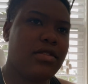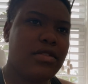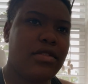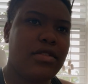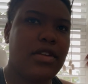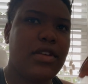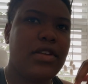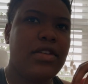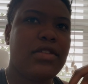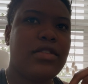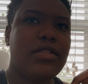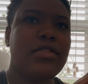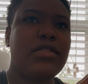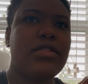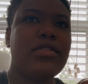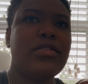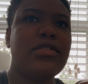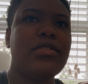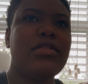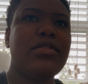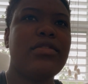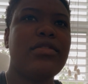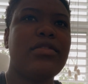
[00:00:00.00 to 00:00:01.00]
It
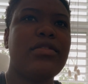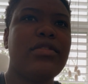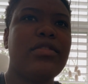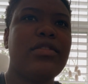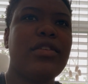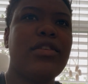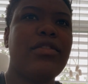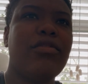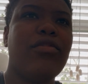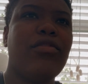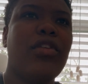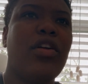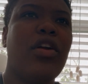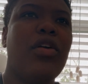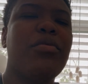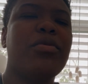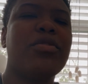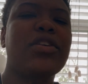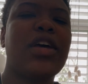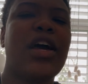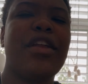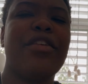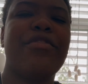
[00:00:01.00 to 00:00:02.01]

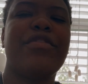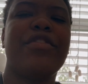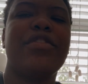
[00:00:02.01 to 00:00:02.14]
almost kind of